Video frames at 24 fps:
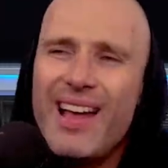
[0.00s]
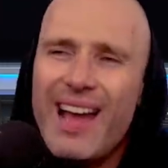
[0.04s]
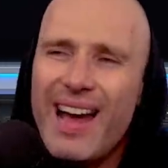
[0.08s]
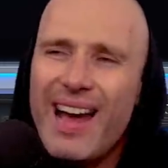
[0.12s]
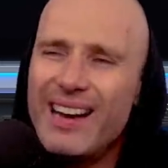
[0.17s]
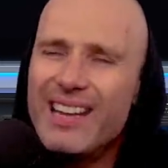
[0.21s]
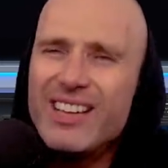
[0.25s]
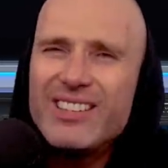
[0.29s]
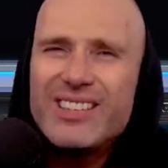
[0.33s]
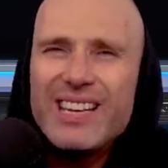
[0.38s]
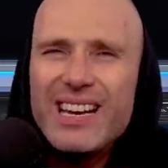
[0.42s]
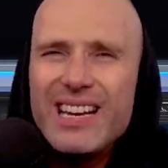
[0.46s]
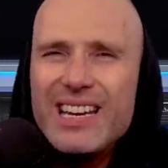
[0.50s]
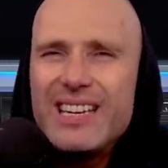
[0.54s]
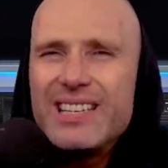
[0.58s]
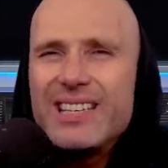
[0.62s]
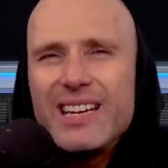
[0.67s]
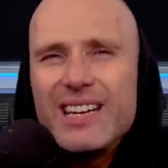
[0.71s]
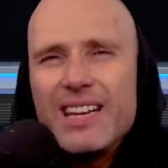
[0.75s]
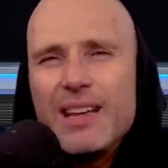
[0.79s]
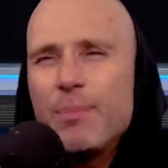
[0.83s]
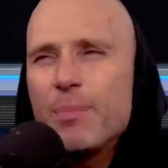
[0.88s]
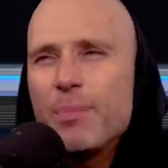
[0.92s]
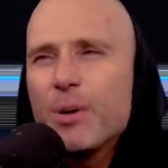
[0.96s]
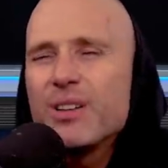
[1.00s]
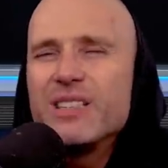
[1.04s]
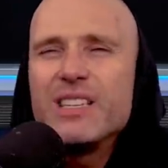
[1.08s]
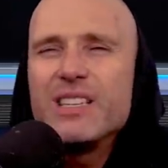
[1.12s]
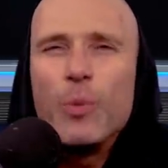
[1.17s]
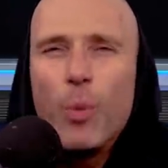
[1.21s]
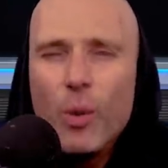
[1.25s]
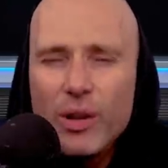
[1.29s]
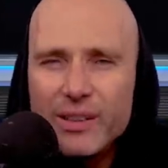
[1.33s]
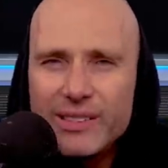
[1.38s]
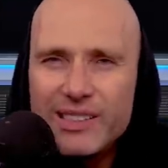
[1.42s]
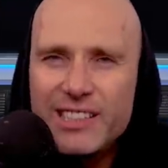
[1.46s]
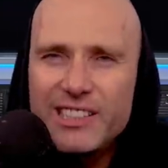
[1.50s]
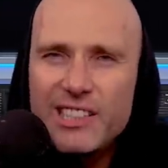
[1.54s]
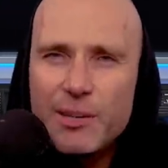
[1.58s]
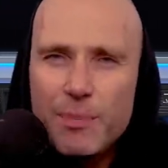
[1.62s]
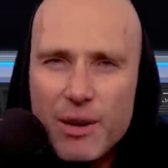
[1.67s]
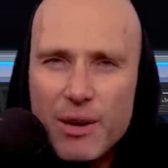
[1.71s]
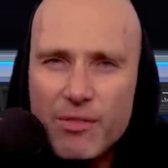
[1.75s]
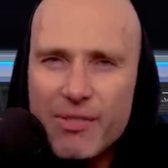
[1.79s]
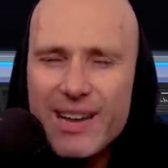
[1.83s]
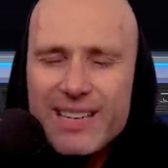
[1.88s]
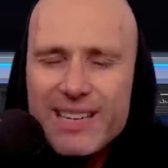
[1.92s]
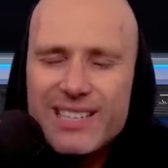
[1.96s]
And he said he did it because he wanted to
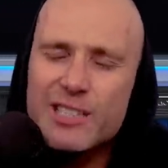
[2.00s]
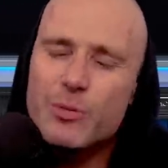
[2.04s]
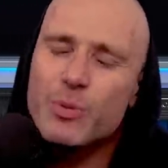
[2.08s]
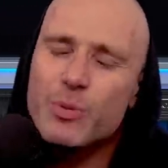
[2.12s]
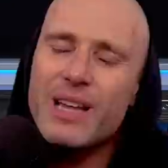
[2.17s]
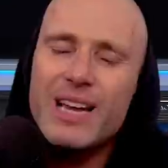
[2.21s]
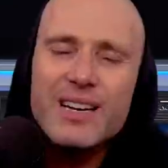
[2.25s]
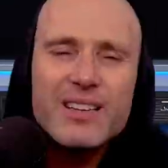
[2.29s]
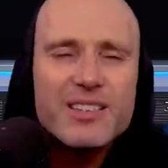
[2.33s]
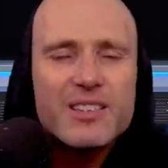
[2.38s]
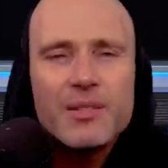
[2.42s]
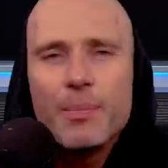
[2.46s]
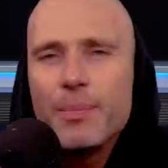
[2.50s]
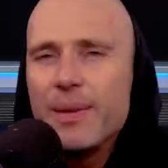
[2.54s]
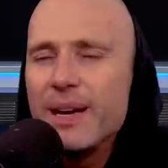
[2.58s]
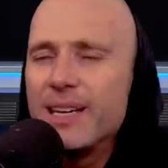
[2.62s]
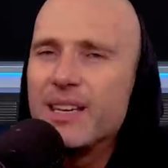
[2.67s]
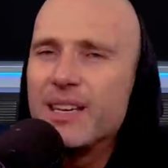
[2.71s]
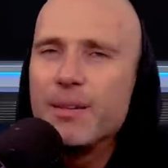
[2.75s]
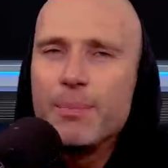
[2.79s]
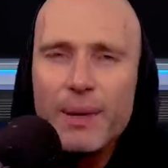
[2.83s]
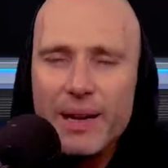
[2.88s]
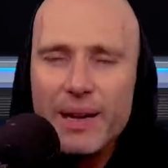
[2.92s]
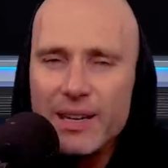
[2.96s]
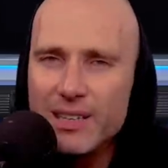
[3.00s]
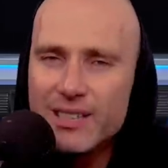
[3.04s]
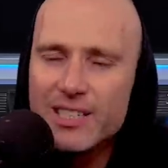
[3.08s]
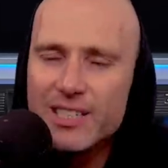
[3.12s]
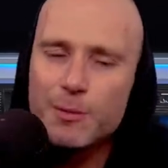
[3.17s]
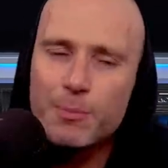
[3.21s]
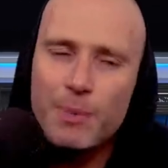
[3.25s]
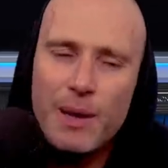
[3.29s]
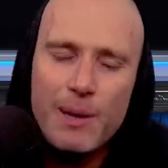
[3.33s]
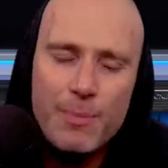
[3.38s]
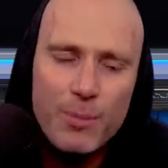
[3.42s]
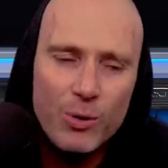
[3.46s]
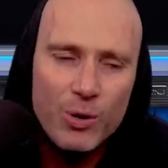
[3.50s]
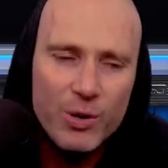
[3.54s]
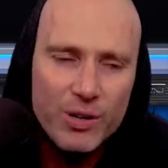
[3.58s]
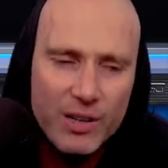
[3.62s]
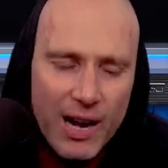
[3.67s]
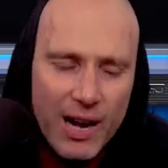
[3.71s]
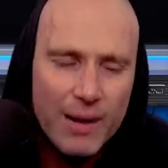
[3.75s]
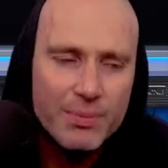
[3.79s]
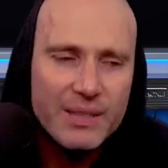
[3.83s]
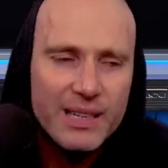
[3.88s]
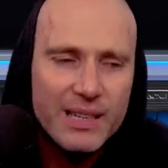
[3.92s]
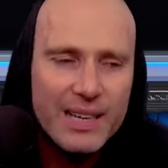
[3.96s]
be racist. Well, that doesn't make it better because people look
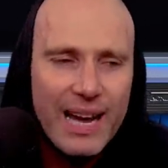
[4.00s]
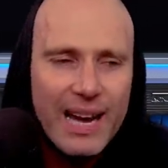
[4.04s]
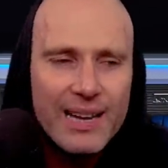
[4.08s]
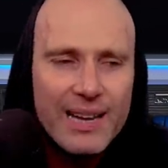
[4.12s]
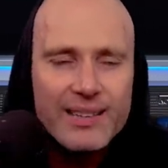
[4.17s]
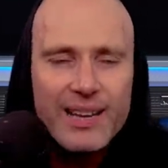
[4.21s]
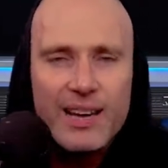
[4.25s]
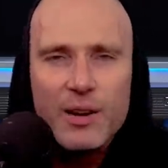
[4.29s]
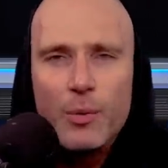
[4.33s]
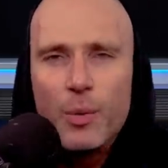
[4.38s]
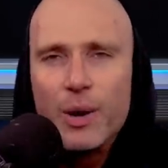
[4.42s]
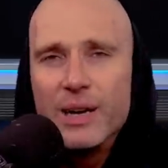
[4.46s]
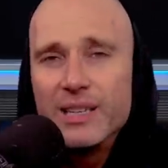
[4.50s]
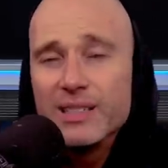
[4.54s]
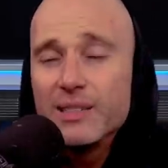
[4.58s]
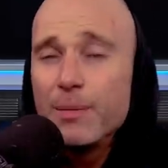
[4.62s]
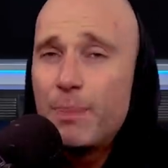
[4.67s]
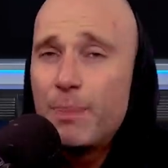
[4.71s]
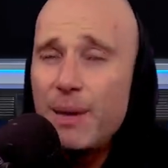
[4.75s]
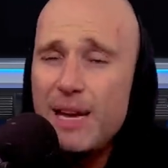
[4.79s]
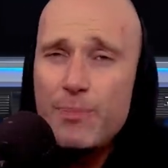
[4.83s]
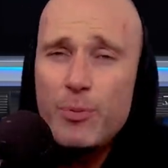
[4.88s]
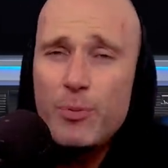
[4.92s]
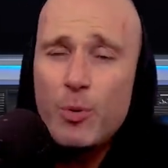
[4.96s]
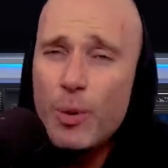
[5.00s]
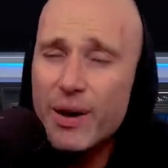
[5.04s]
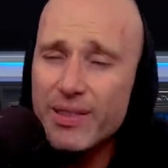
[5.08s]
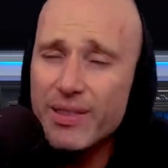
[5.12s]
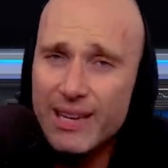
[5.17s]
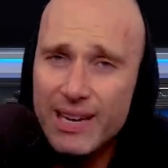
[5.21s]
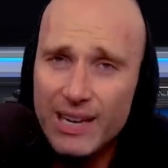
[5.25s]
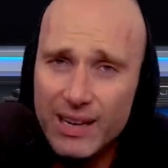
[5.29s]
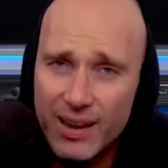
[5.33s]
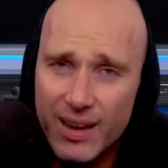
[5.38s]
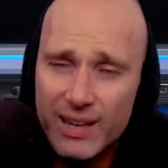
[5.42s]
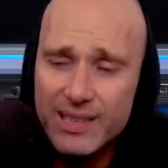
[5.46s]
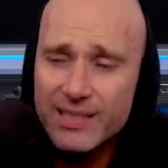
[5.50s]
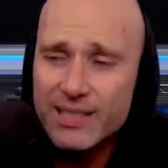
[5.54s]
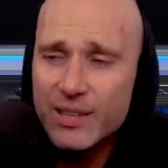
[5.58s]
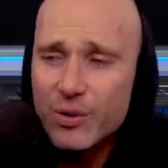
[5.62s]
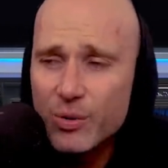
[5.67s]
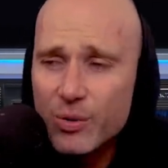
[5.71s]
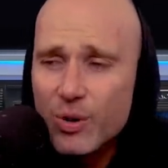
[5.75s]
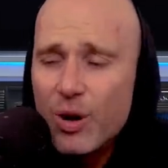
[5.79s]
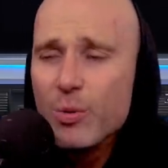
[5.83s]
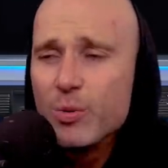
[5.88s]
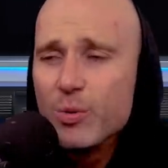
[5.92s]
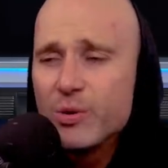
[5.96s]
up to Kanye West. And people, whether he likes it
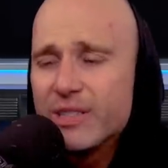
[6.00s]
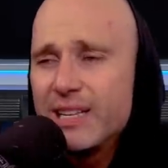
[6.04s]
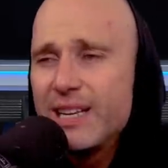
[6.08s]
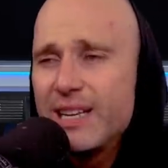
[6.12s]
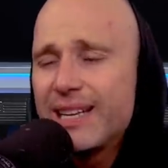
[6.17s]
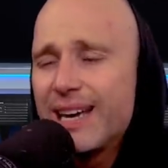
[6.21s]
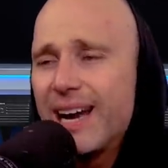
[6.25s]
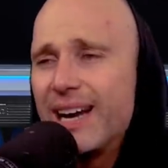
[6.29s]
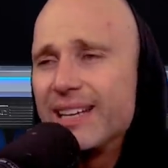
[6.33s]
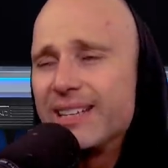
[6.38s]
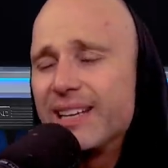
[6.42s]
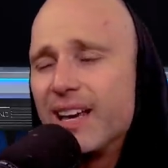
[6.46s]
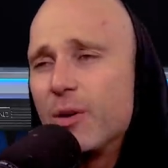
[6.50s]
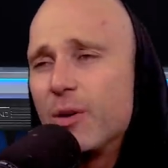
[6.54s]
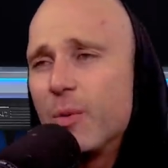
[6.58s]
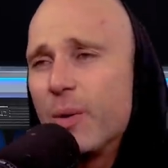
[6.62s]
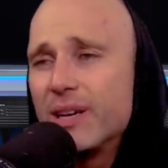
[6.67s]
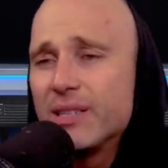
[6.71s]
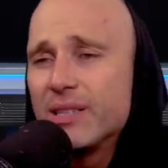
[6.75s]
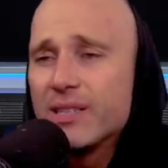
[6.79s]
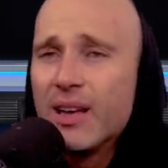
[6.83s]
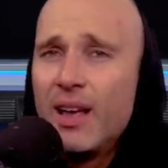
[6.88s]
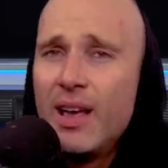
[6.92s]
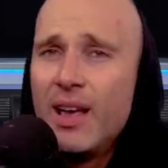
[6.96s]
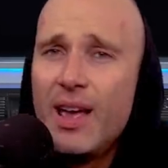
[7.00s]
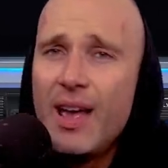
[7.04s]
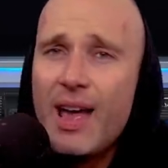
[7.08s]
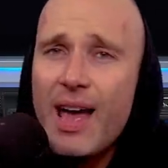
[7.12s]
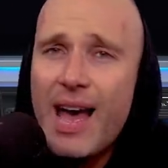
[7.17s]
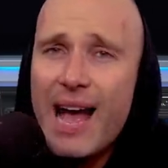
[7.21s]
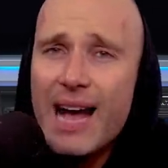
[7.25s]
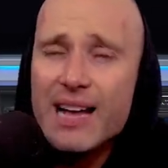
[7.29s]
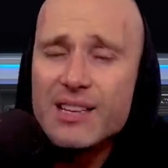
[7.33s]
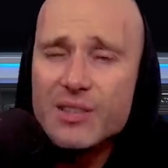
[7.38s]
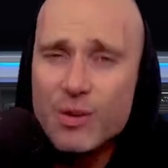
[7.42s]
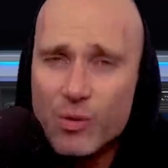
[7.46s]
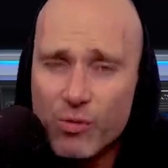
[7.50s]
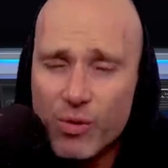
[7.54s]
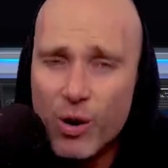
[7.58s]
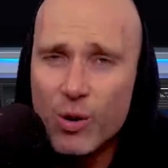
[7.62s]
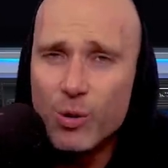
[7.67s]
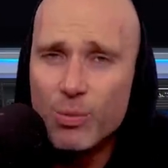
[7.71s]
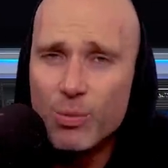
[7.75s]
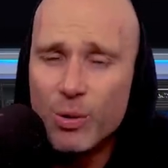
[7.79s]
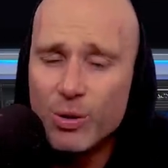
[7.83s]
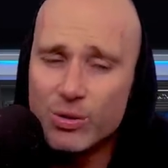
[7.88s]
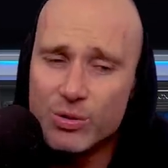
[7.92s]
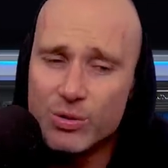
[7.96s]
or not, will see Kanye West as a
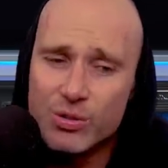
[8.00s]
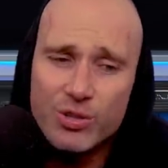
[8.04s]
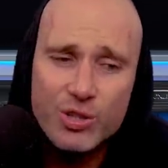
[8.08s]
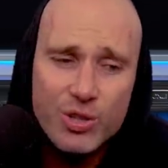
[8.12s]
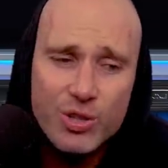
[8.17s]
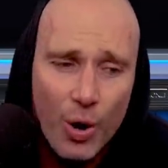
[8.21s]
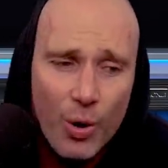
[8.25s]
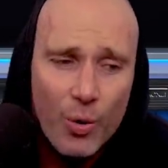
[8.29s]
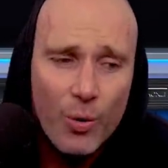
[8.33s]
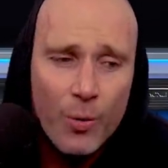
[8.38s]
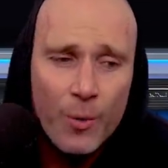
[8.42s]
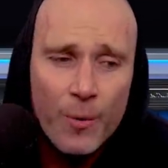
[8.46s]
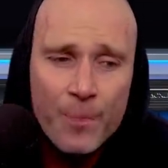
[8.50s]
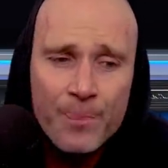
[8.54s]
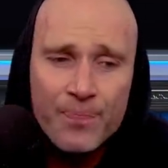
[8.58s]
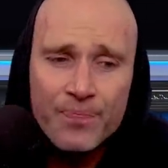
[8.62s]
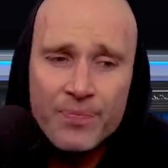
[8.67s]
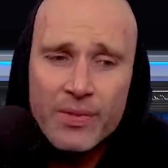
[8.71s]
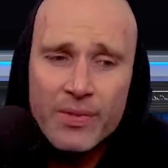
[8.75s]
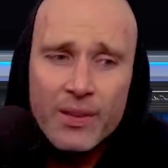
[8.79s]
role model. So